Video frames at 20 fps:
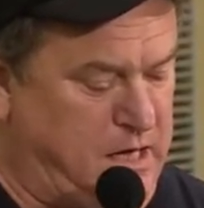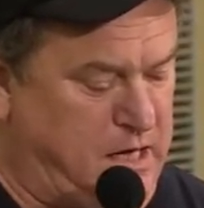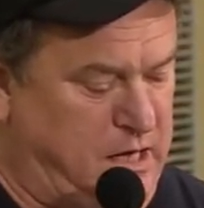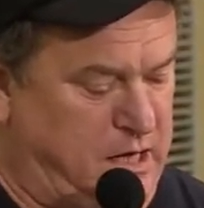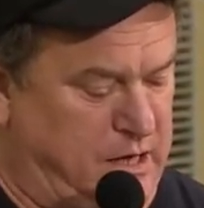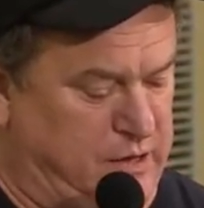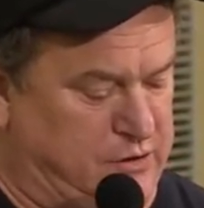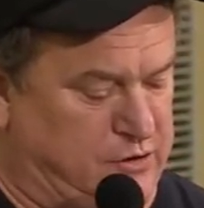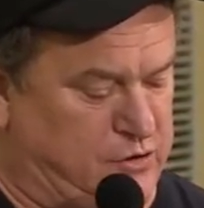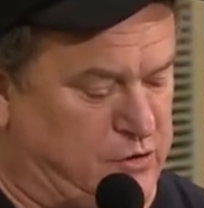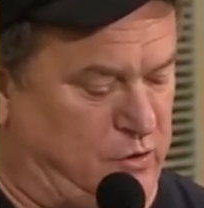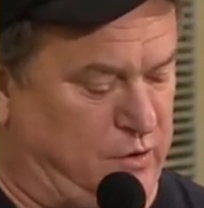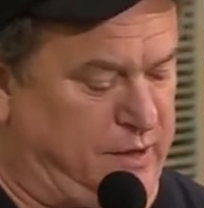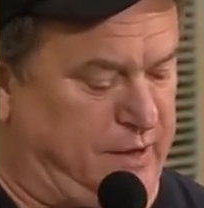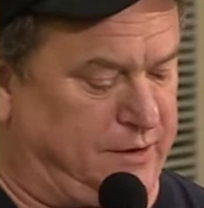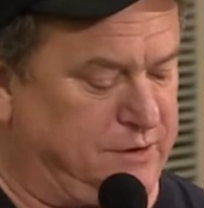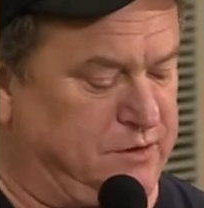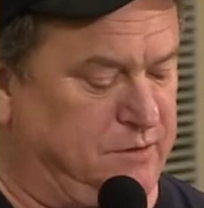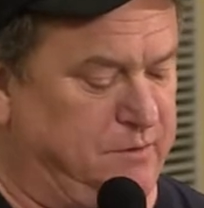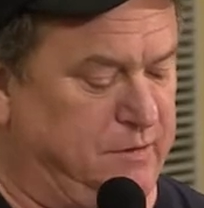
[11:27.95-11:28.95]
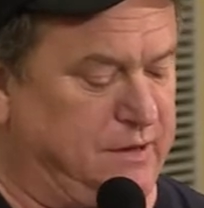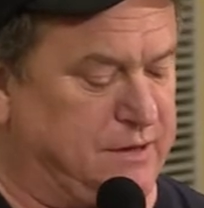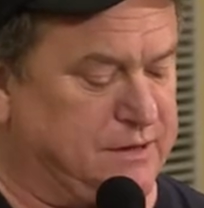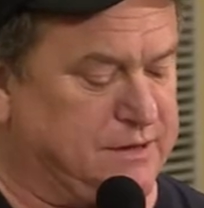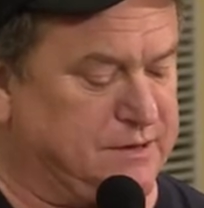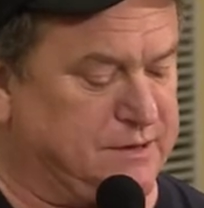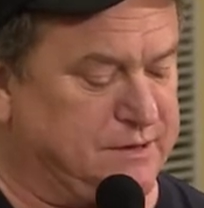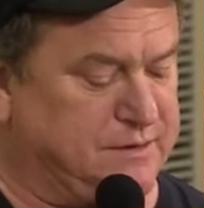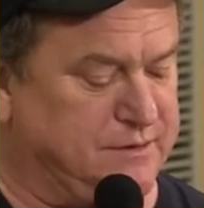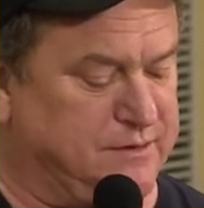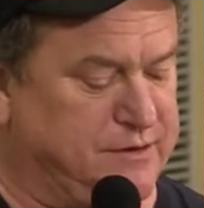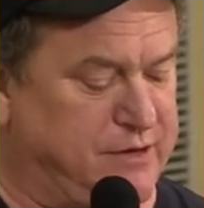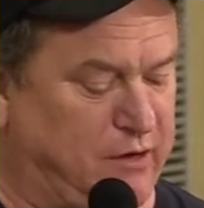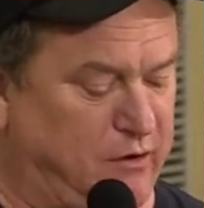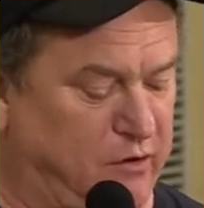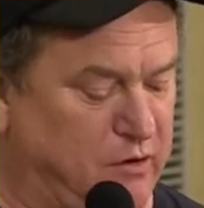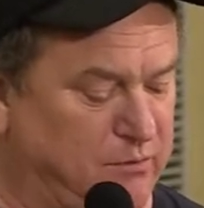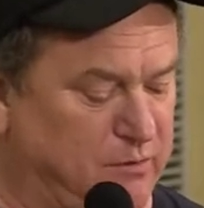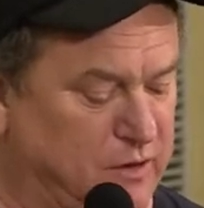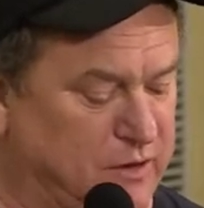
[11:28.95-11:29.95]
In short, and to be as
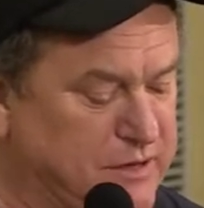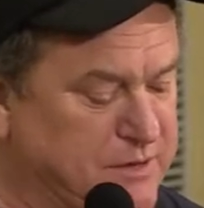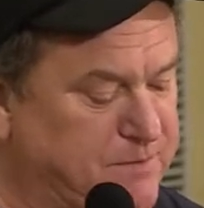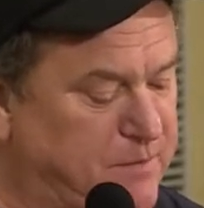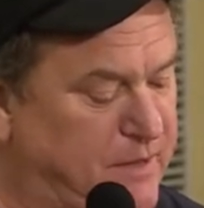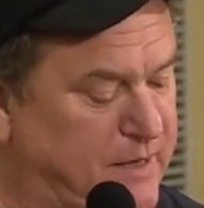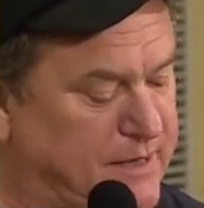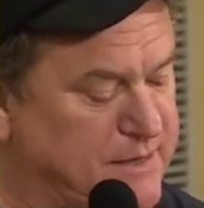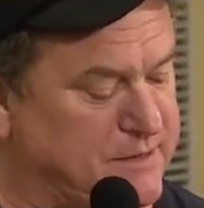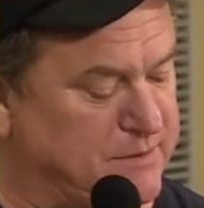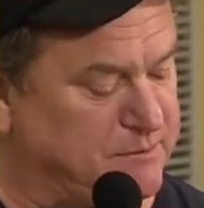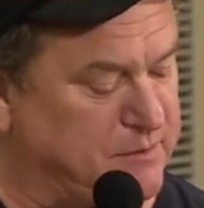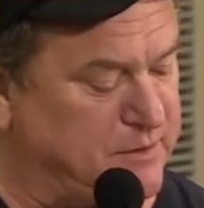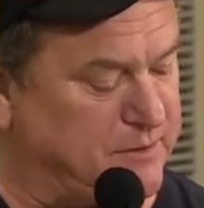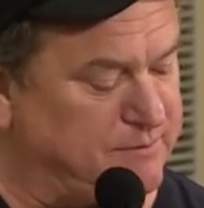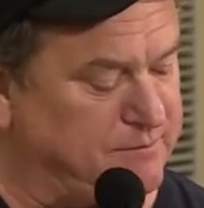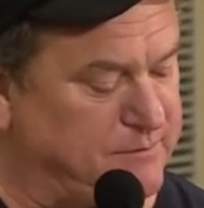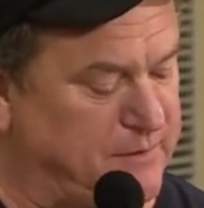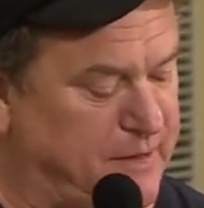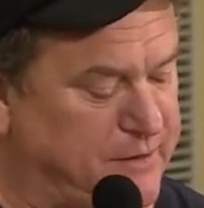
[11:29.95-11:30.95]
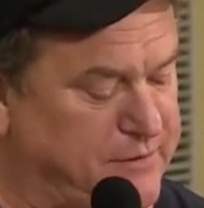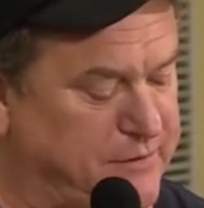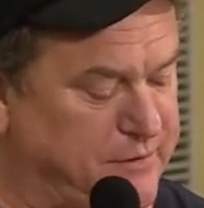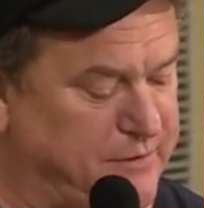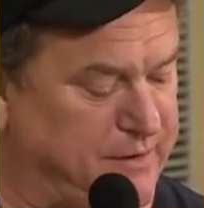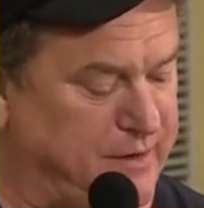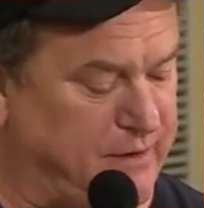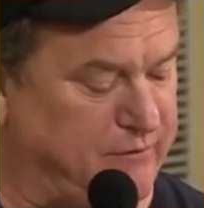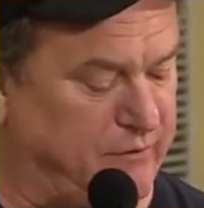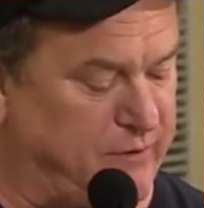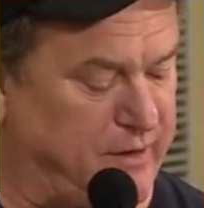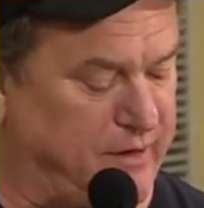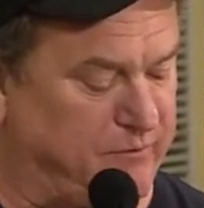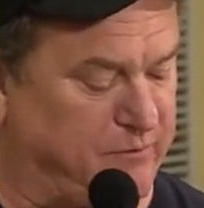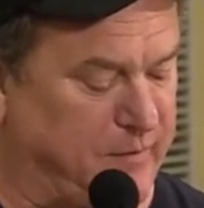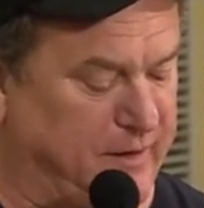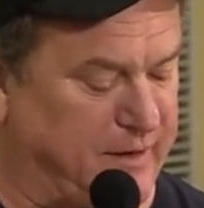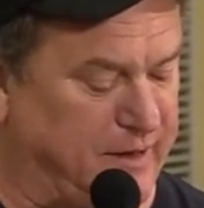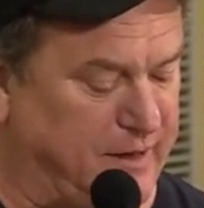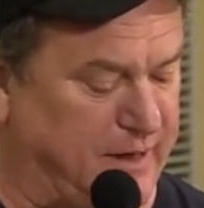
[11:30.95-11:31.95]
charitable as possible, I should never
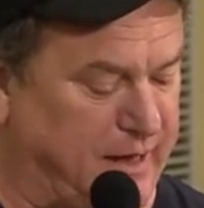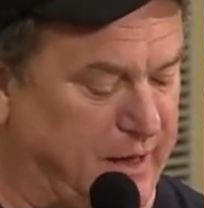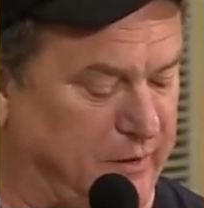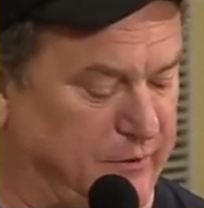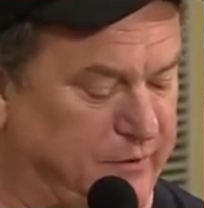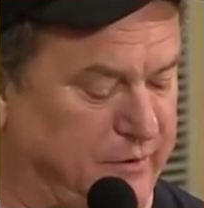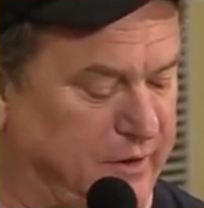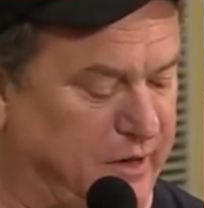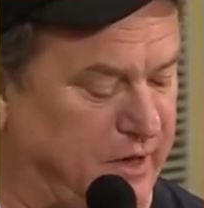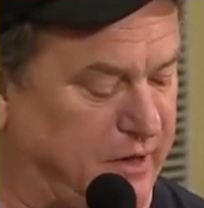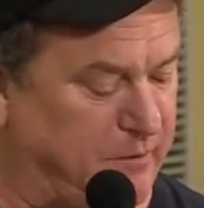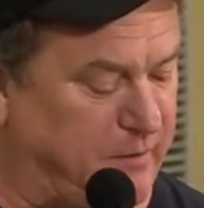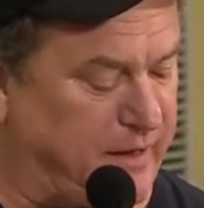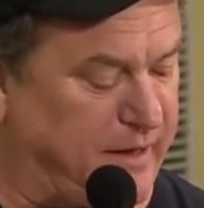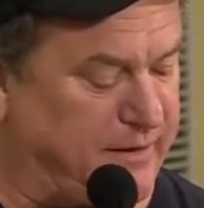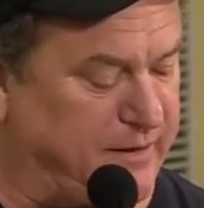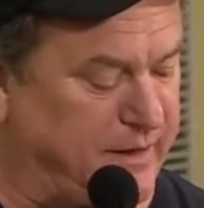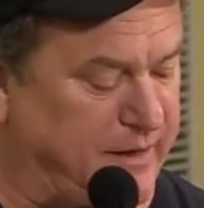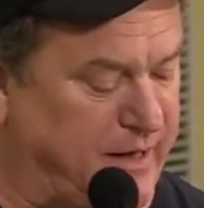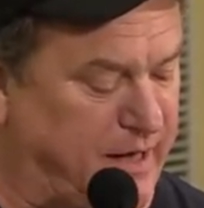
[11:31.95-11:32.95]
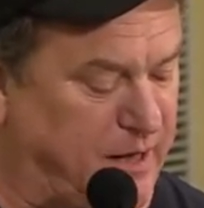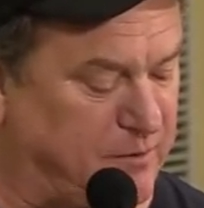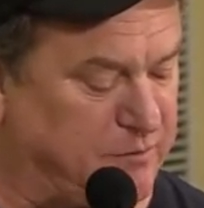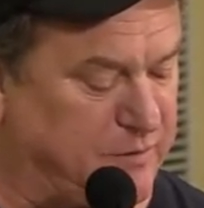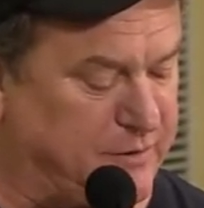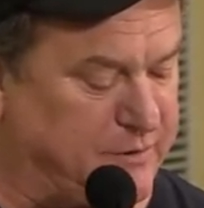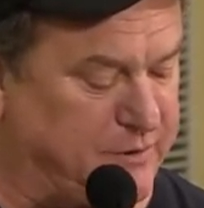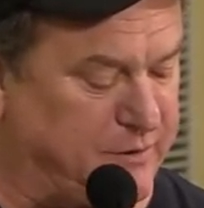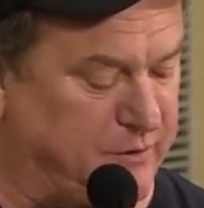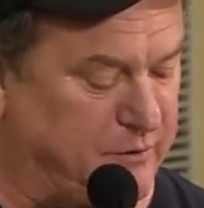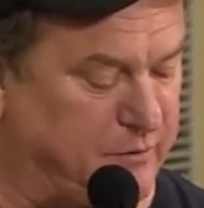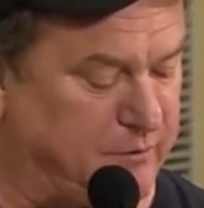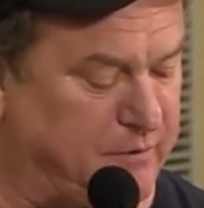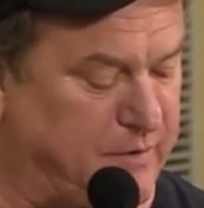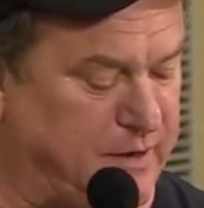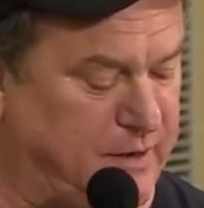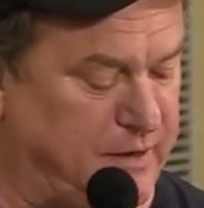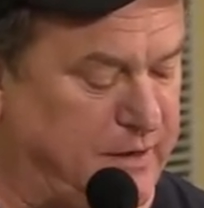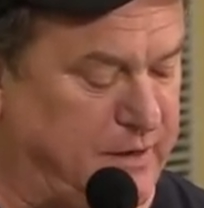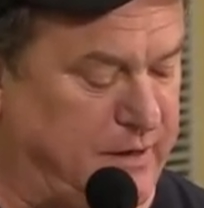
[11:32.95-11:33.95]
have been allowed to command a CAP platoon
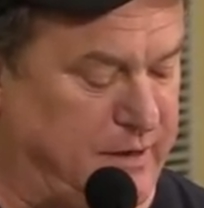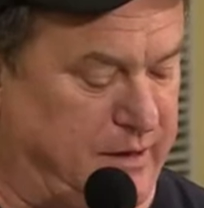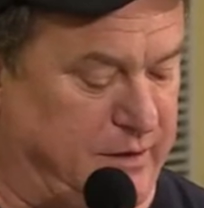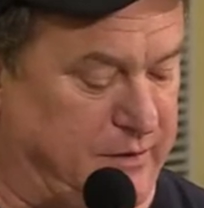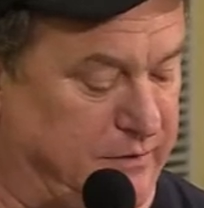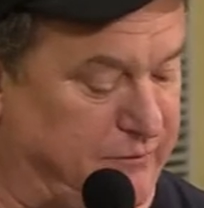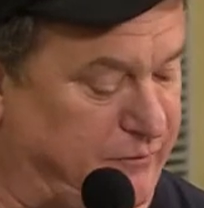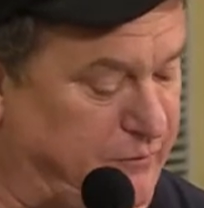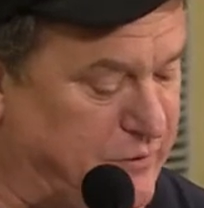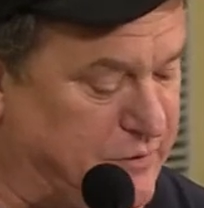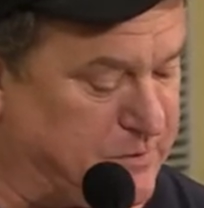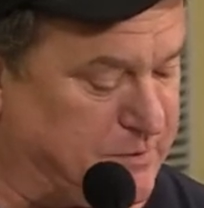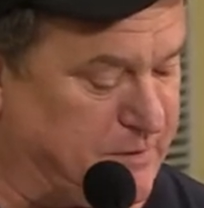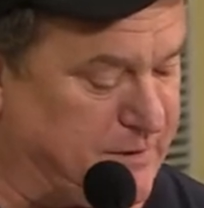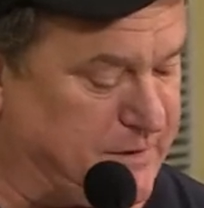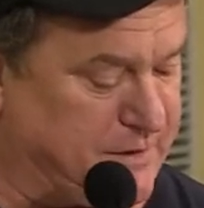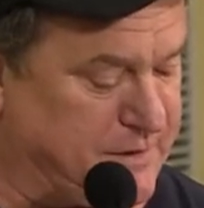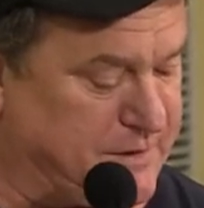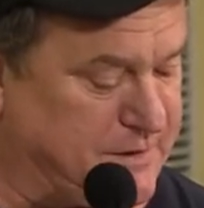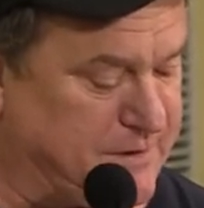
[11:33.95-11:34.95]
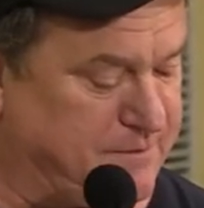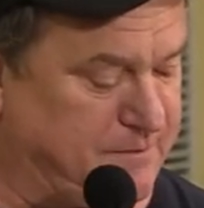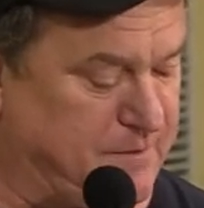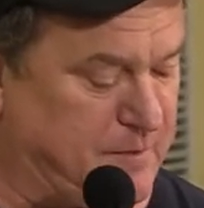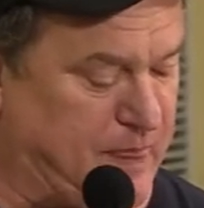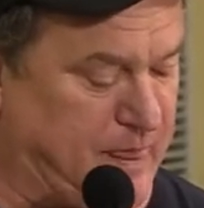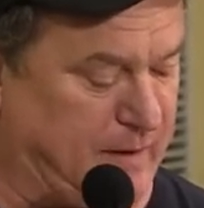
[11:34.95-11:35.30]
in the first place.